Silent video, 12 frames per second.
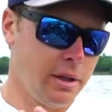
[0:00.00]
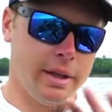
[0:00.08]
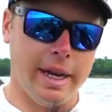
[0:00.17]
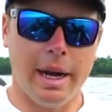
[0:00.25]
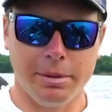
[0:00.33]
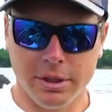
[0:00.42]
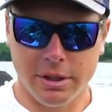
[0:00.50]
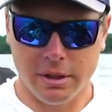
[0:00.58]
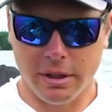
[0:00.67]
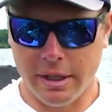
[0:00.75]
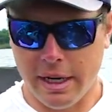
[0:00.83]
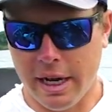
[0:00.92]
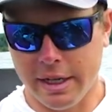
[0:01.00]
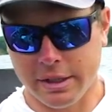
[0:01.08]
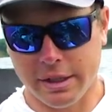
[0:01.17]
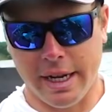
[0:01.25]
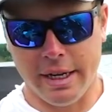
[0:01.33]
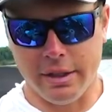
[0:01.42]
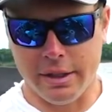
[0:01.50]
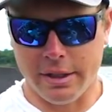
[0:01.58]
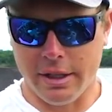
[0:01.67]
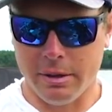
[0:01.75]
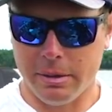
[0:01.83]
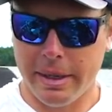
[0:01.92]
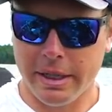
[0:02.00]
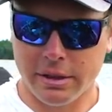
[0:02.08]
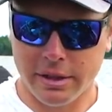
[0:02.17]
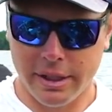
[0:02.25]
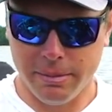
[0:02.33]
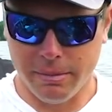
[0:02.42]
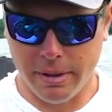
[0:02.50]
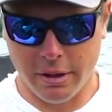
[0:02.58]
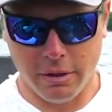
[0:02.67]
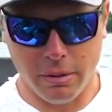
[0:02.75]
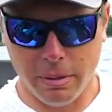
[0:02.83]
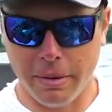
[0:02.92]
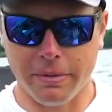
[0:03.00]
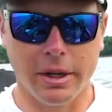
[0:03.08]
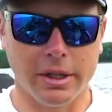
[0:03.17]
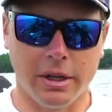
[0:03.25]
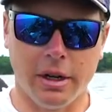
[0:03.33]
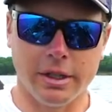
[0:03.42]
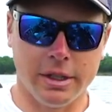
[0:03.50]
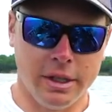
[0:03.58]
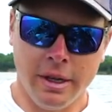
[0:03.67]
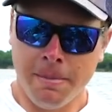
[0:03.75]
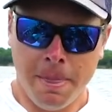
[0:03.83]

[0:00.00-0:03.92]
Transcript: The options are honestly endless. Uh, it's basically, you know, one of my friends calls it,